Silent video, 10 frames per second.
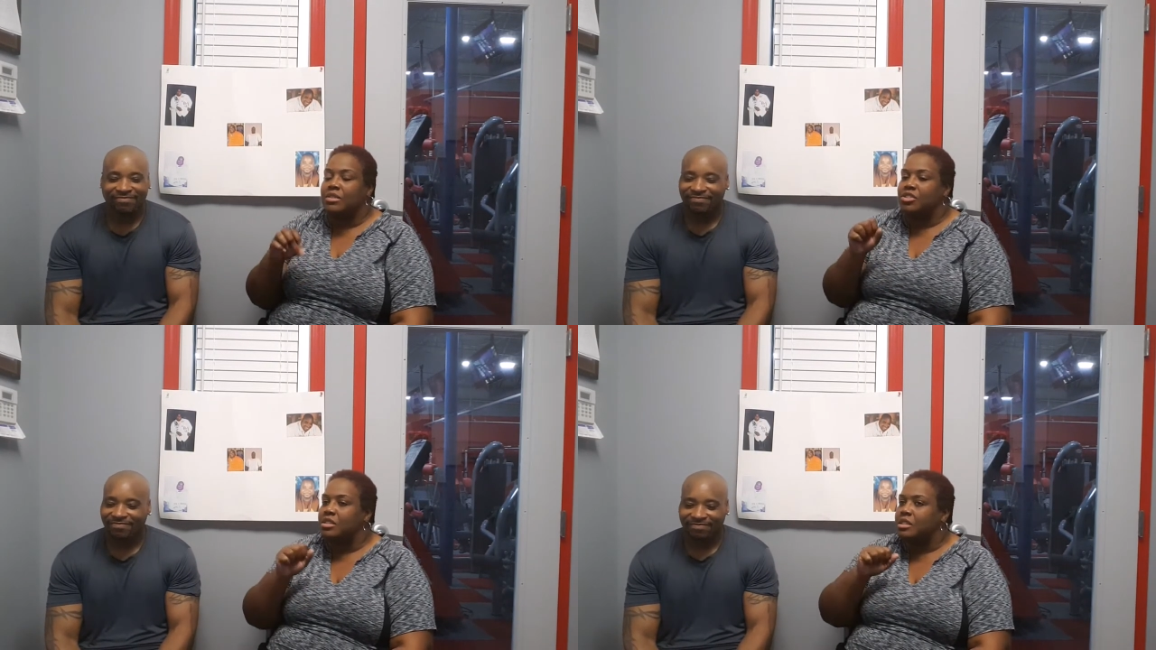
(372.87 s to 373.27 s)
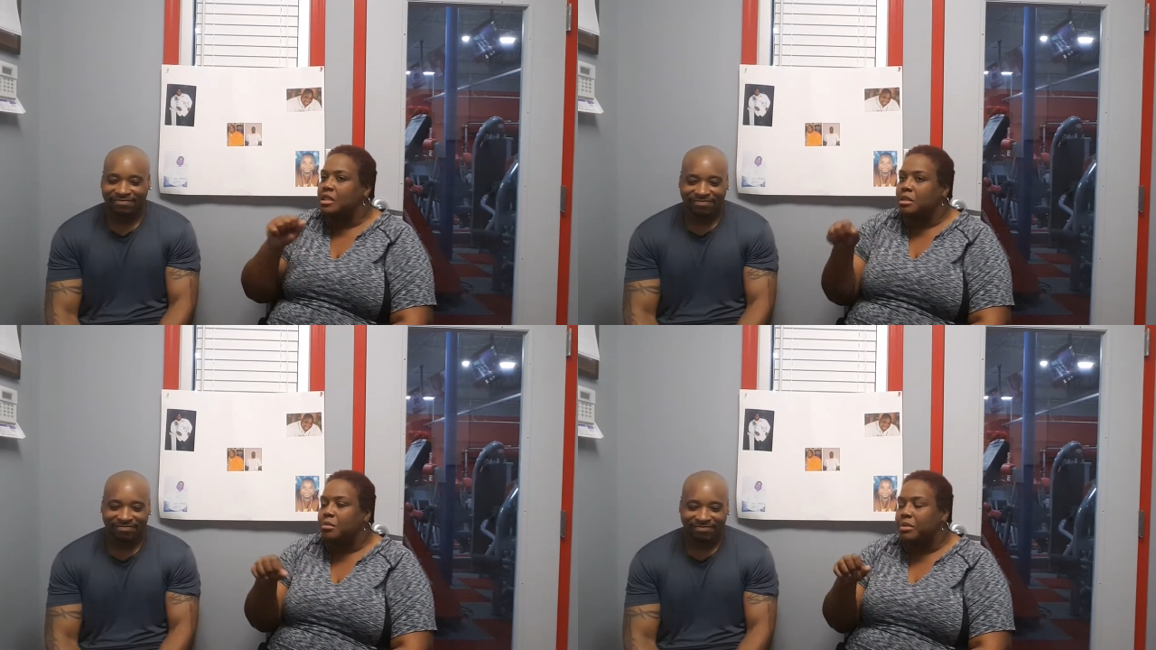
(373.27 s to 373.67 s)
Speaker 1: just a
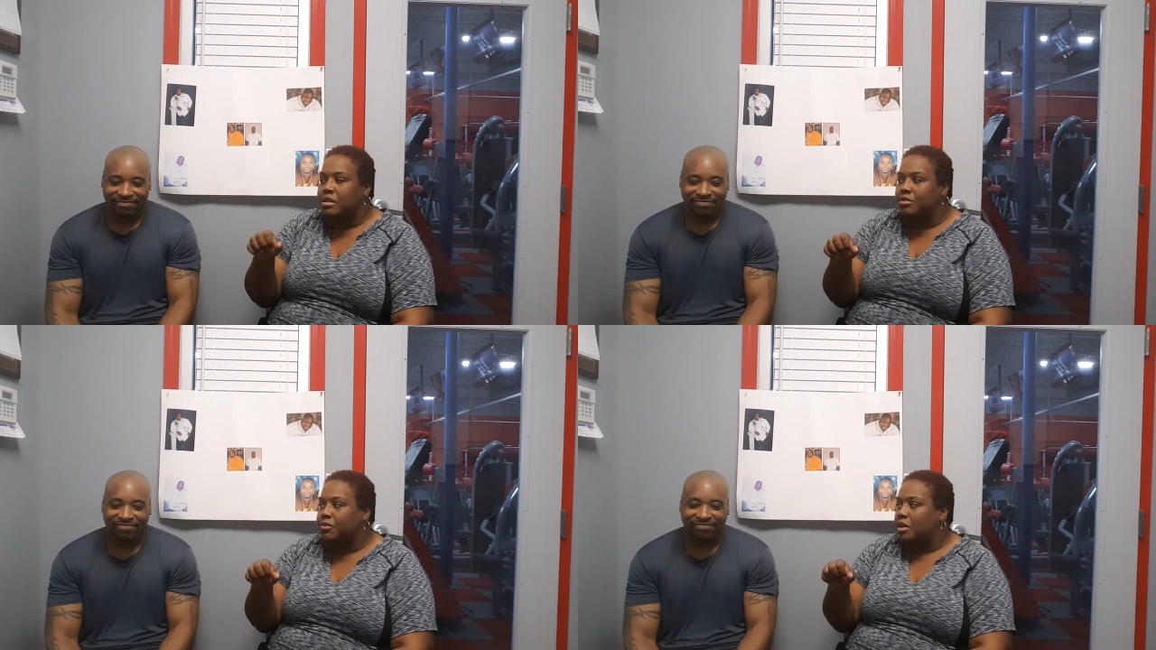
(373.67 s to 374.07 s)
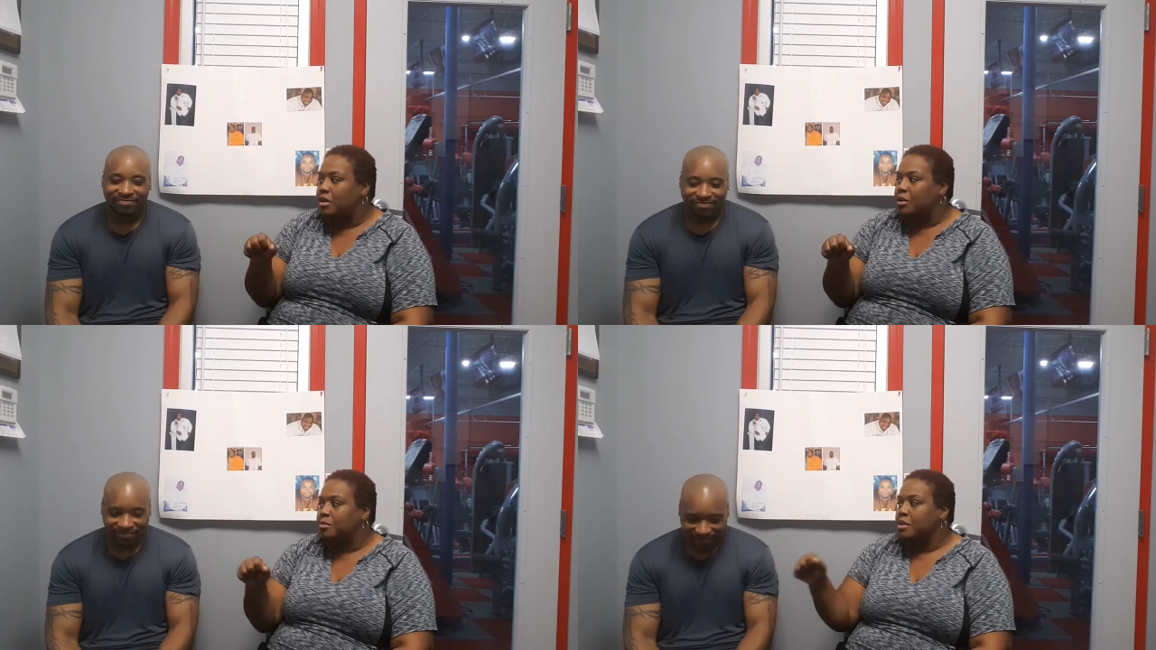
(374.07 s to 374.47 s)
little bit of
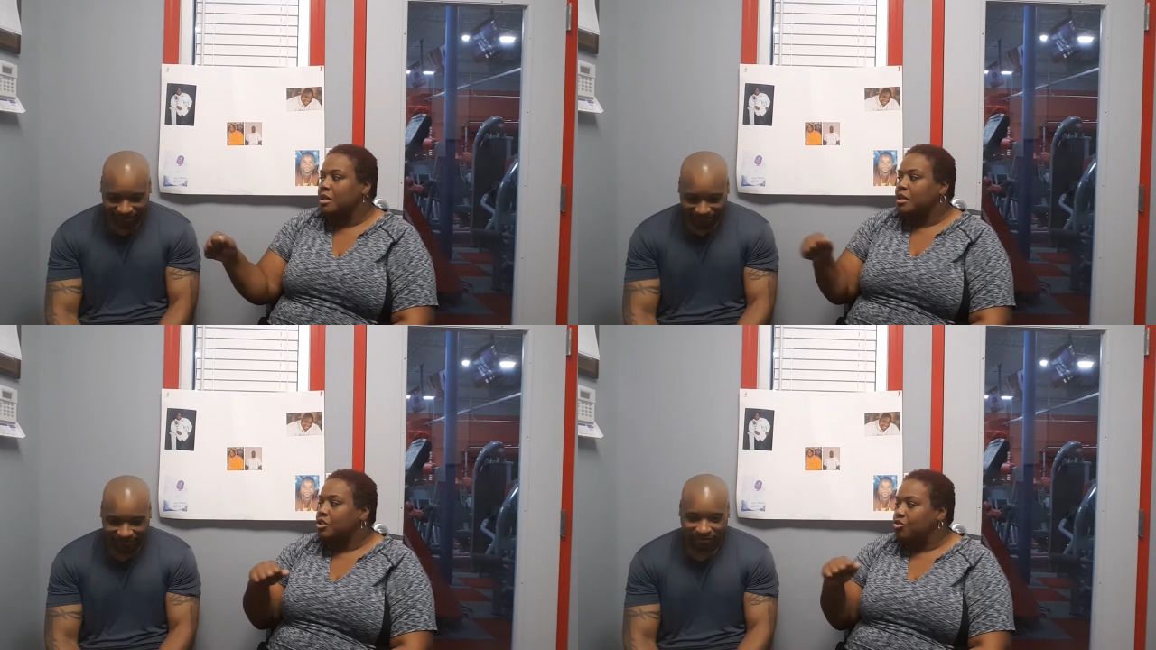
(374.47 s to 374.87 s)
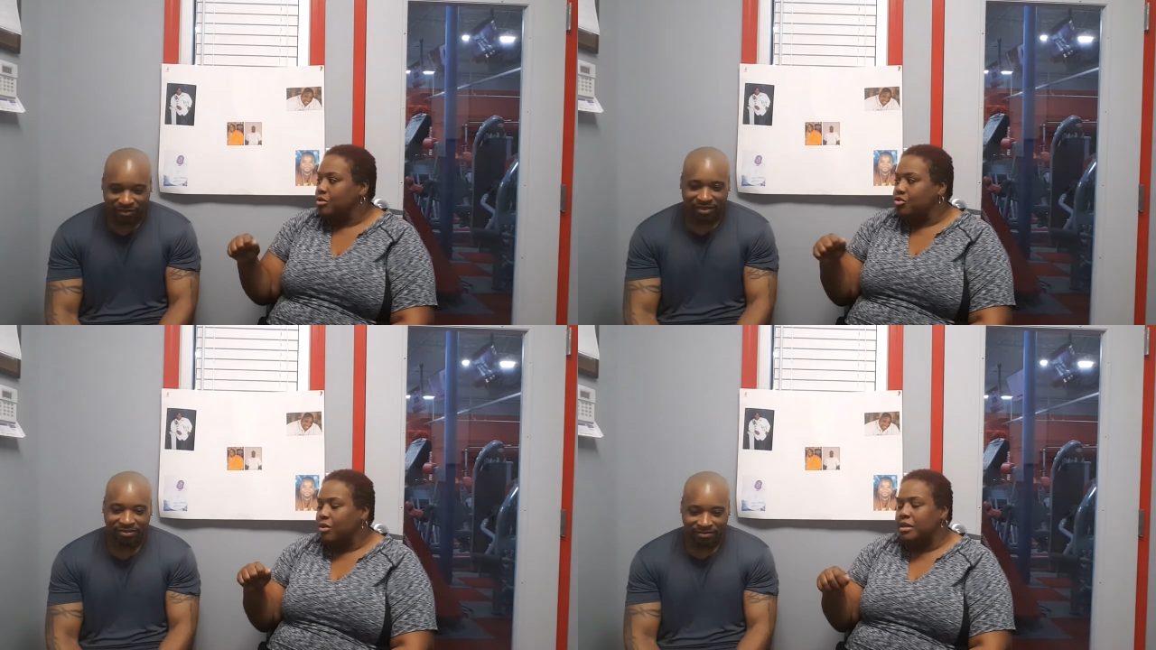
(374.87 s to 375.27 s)
um,
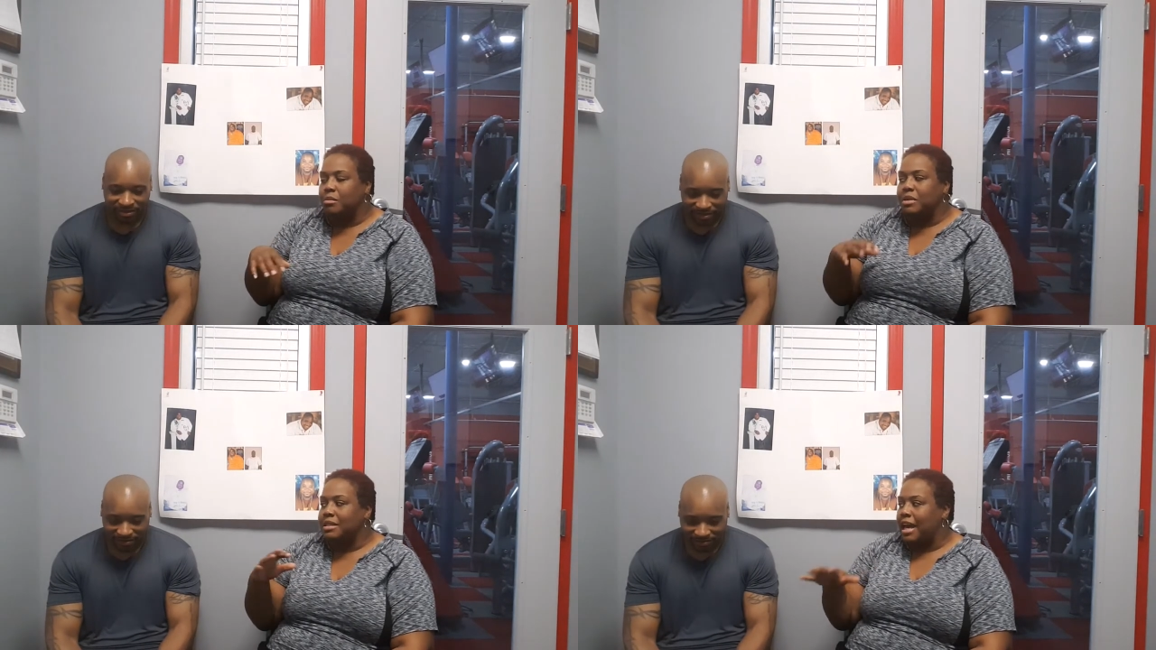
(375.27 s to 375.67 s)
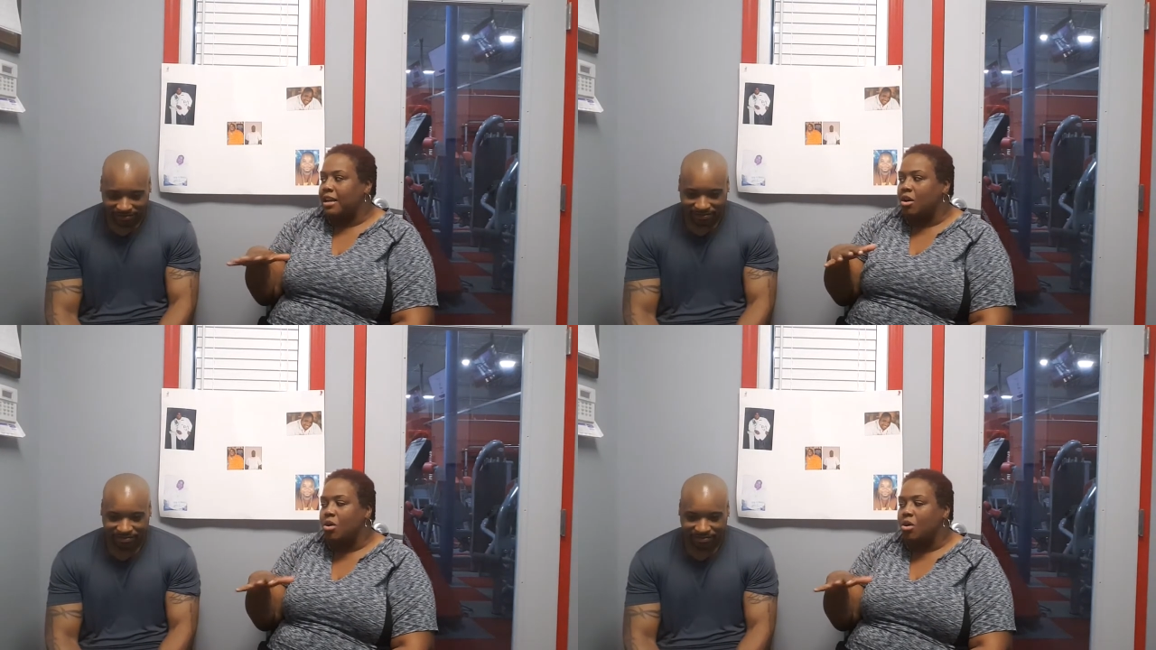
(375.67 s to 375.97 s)
strength training, but not a